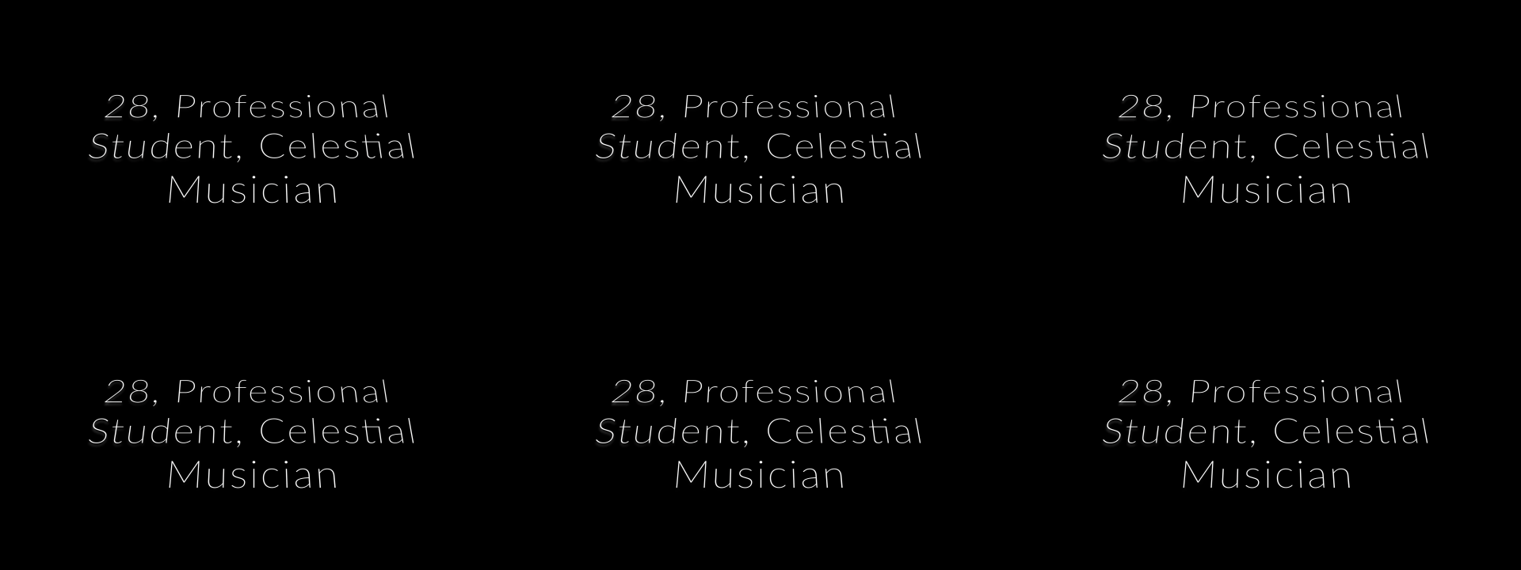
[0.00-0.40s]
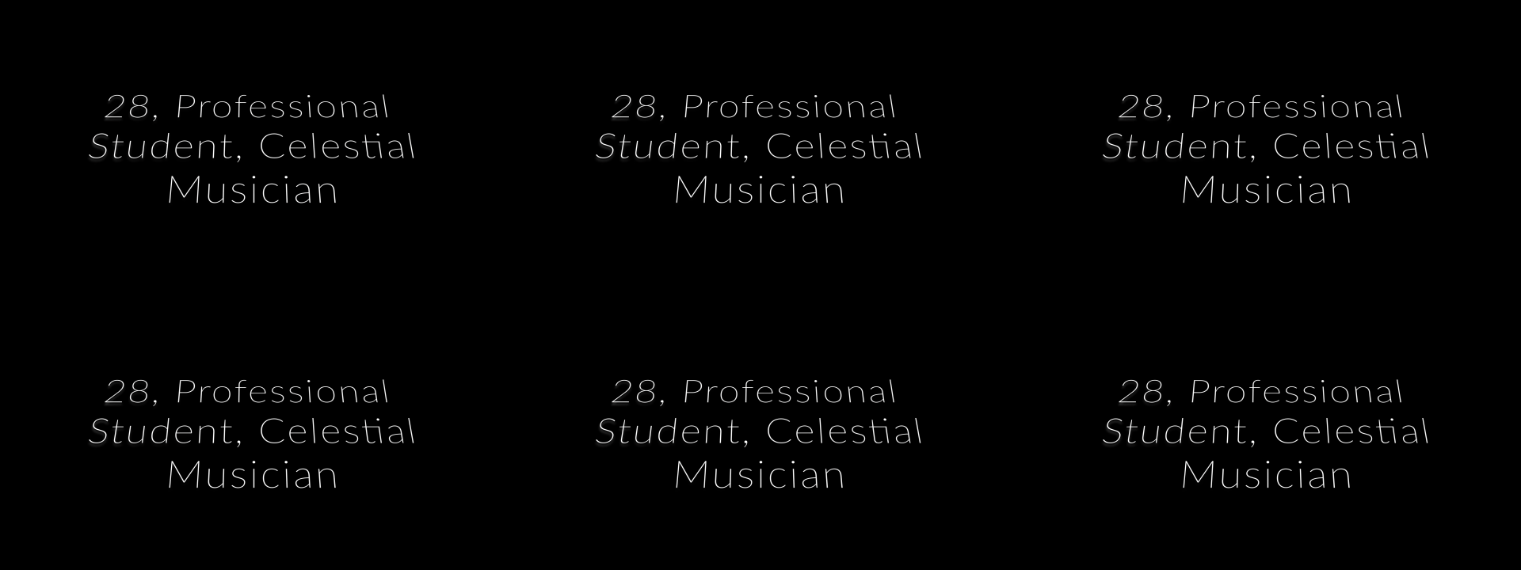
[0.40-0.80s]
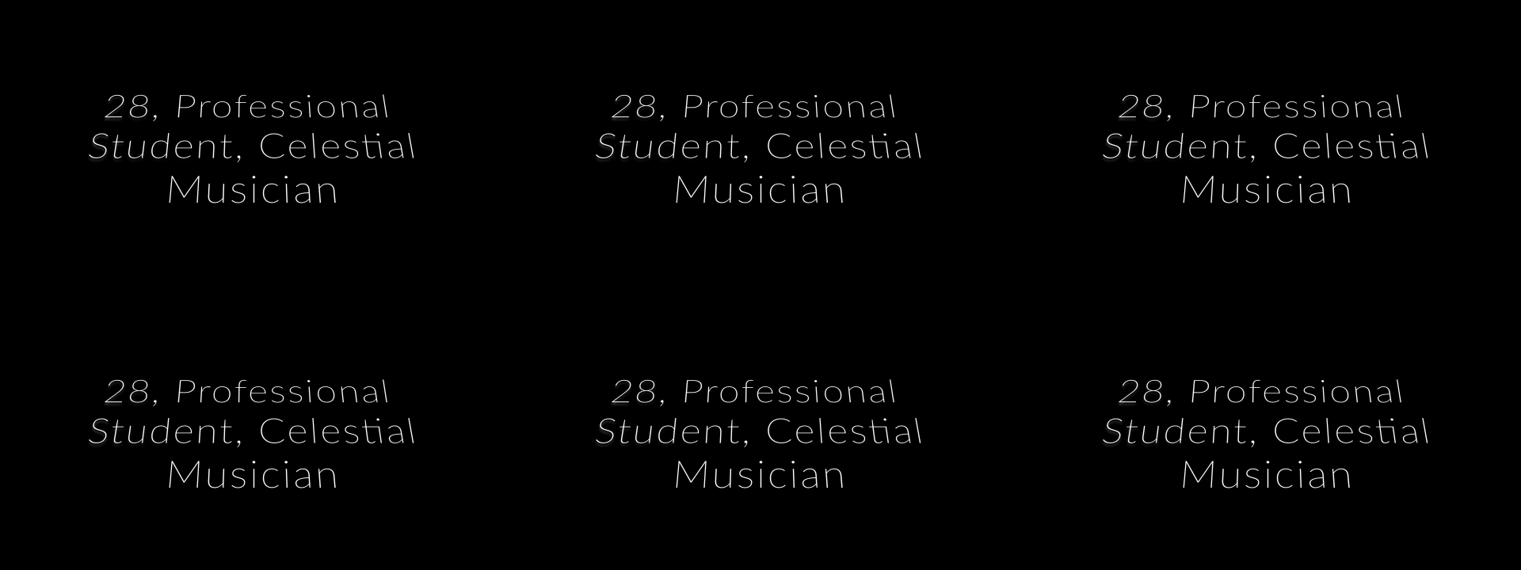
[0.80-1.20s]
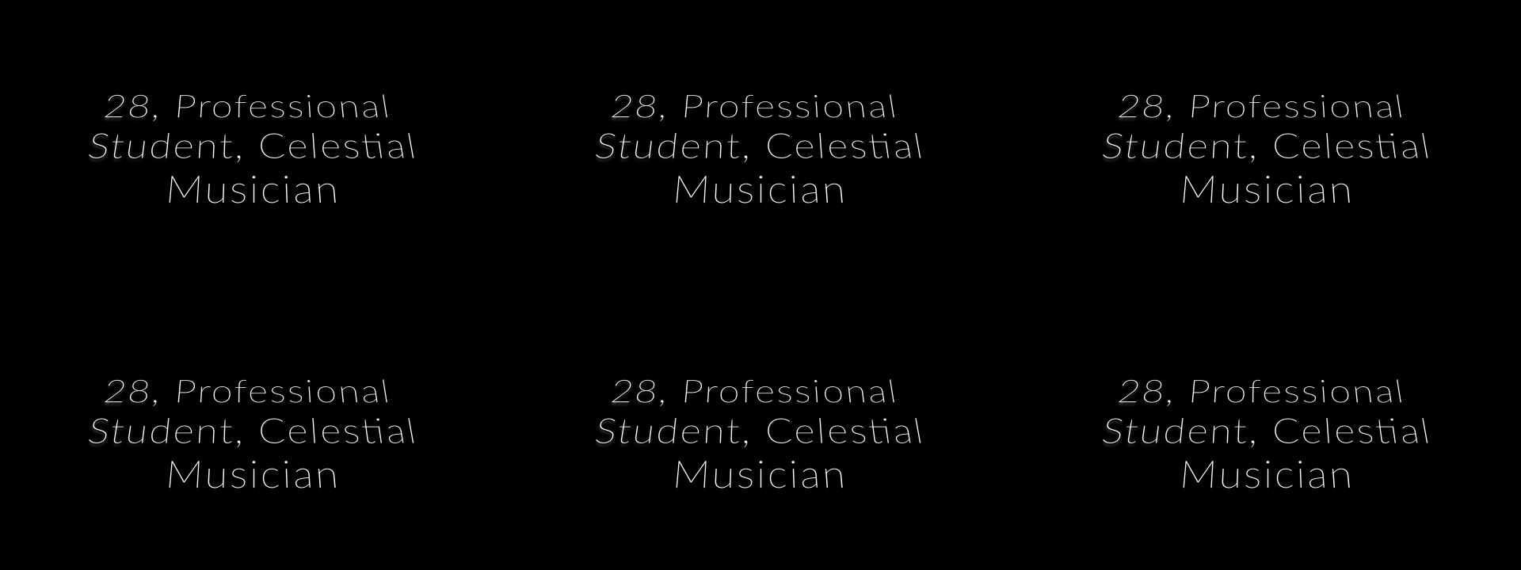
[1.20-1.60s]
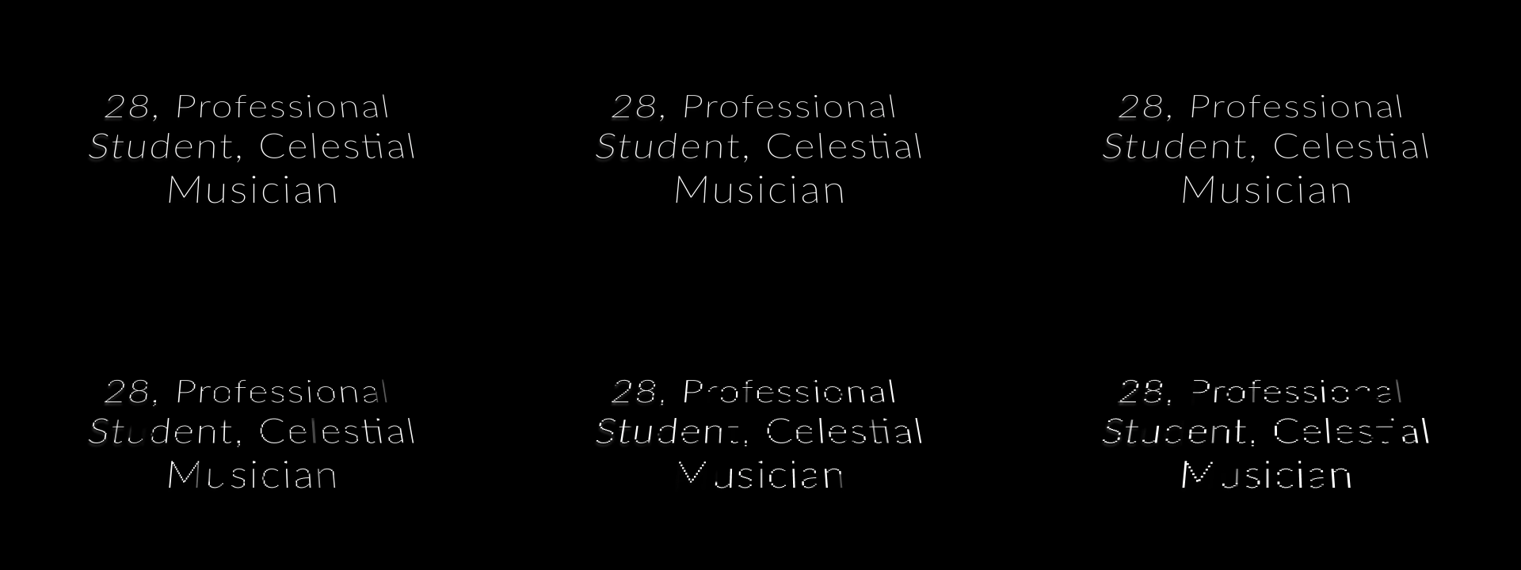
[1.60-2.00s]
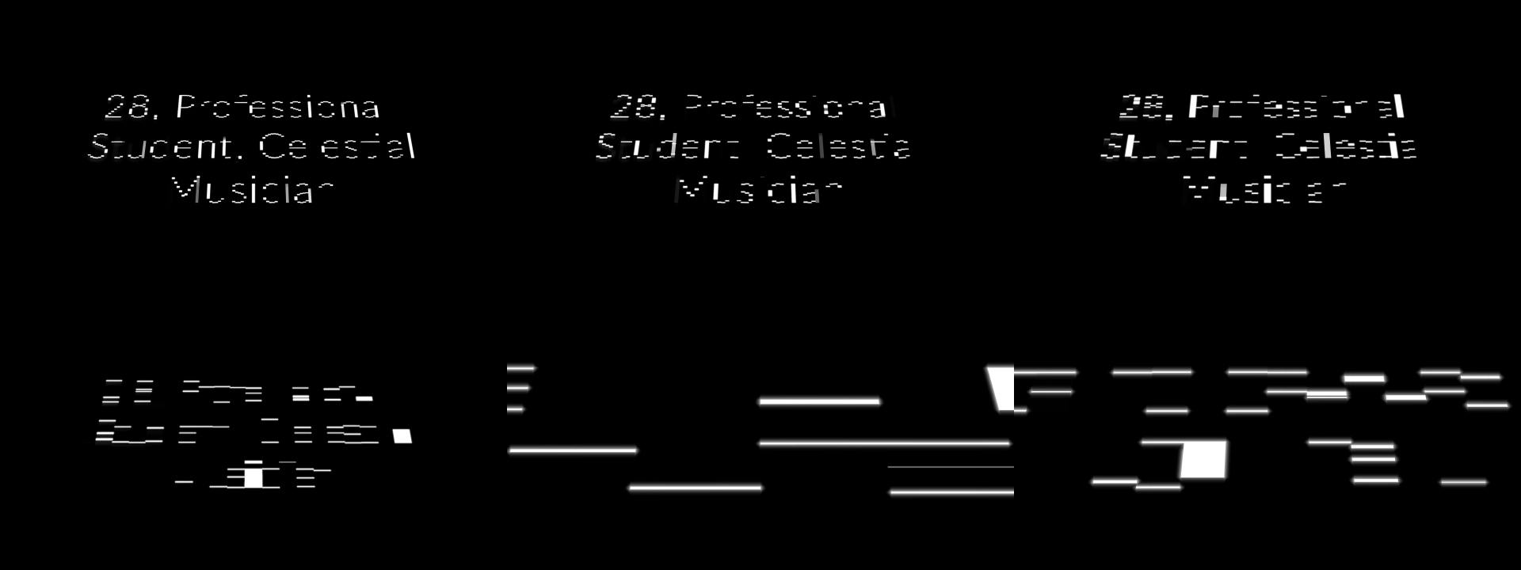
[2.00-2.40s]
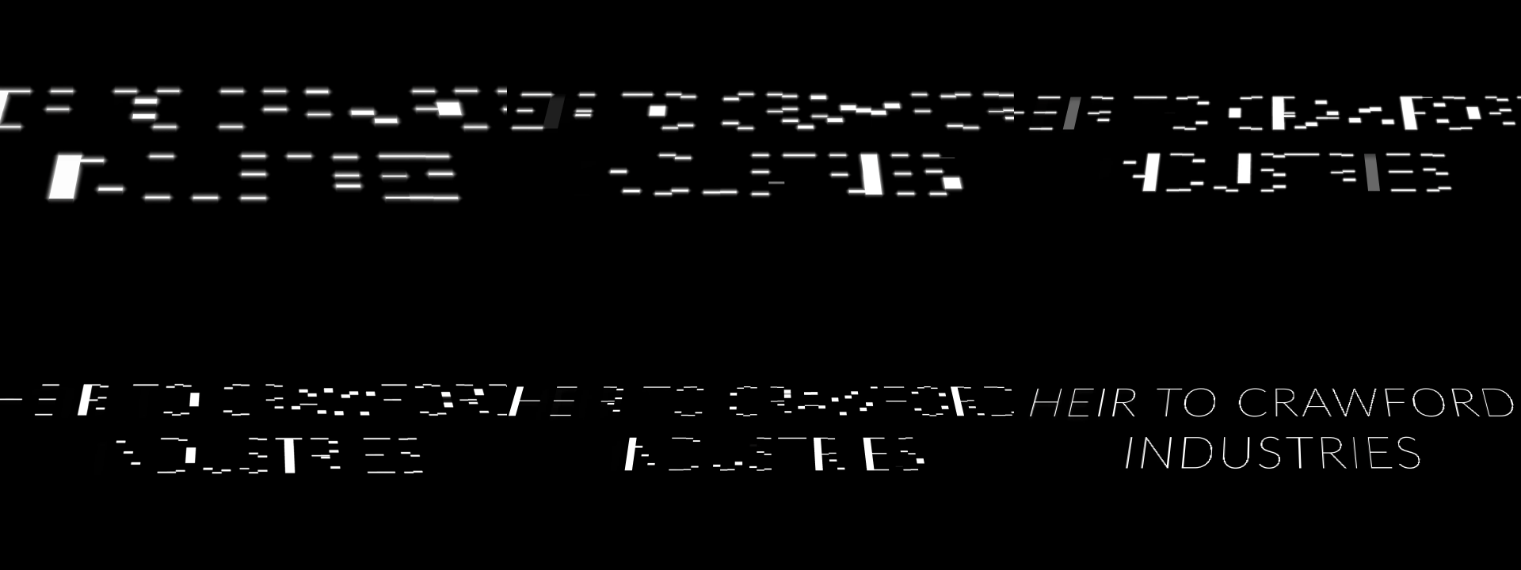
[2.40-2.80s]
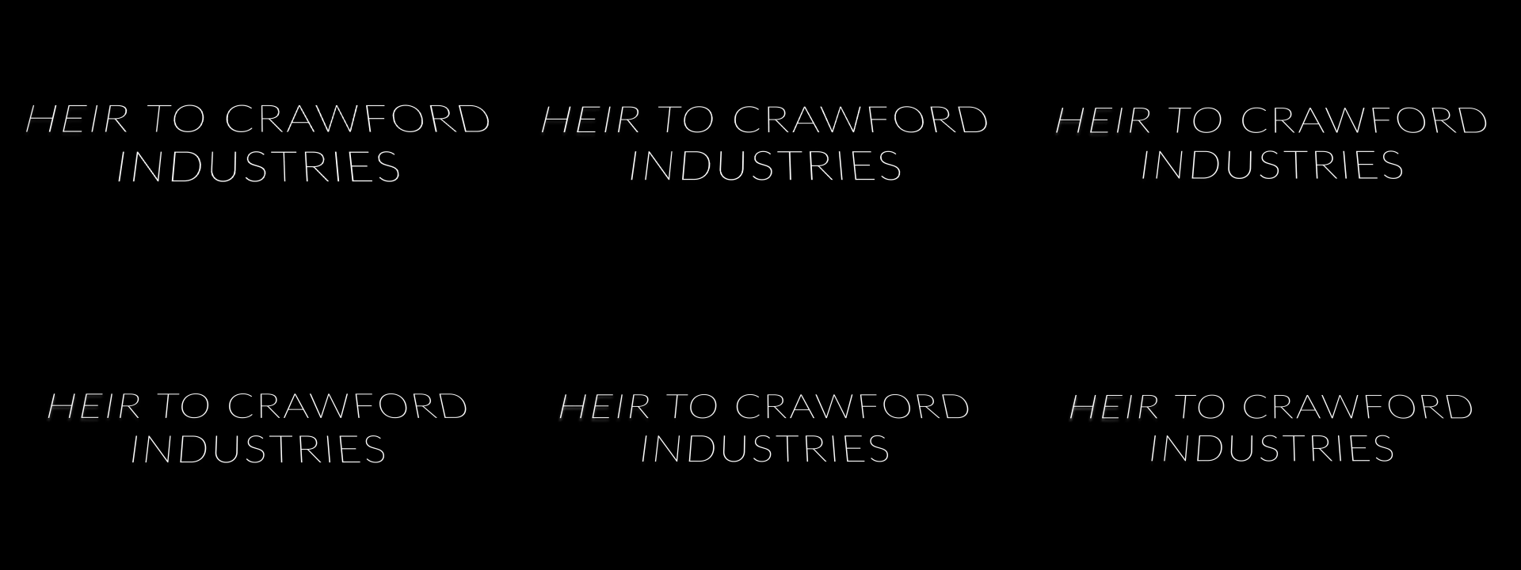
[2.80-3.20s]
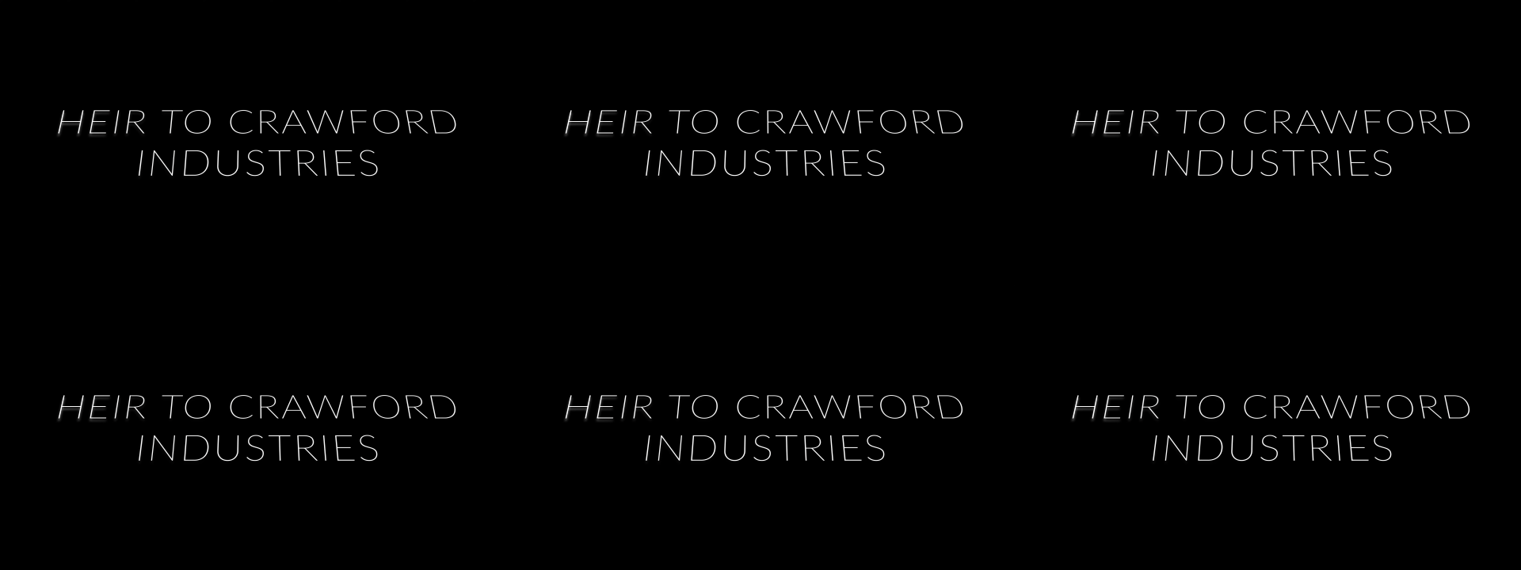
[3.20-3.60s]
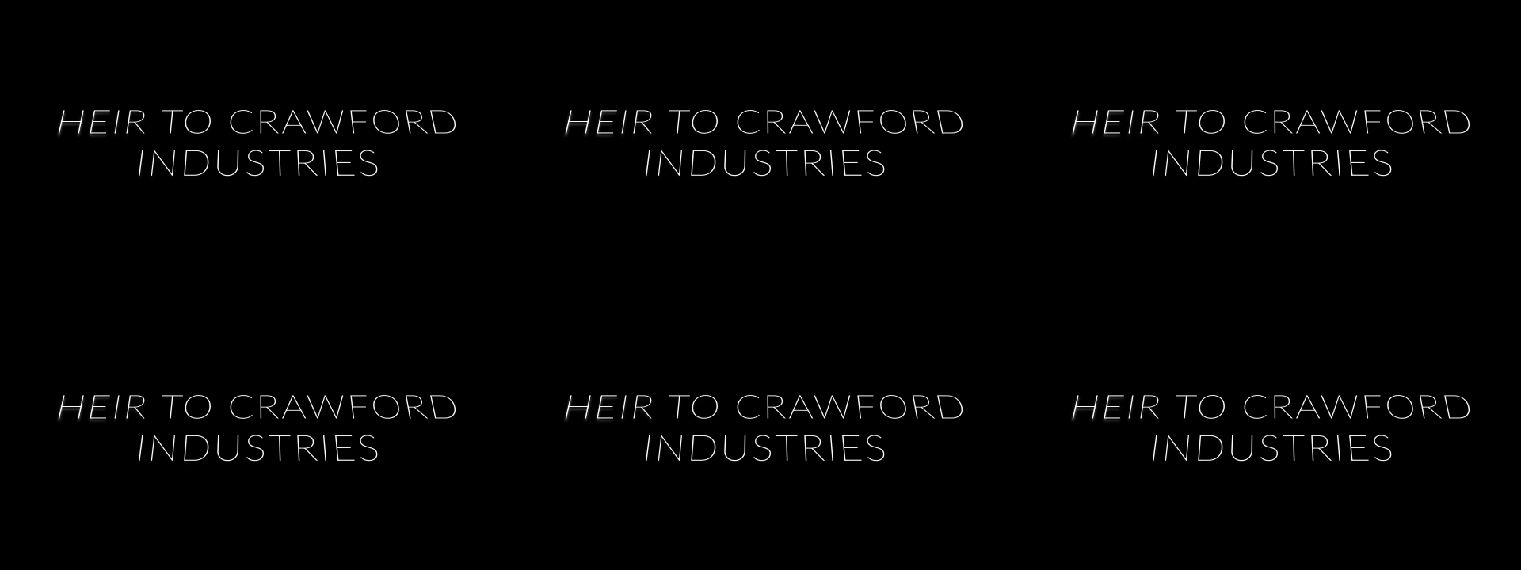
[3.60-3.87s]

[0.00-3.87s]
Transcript: [unreadable: no face in view]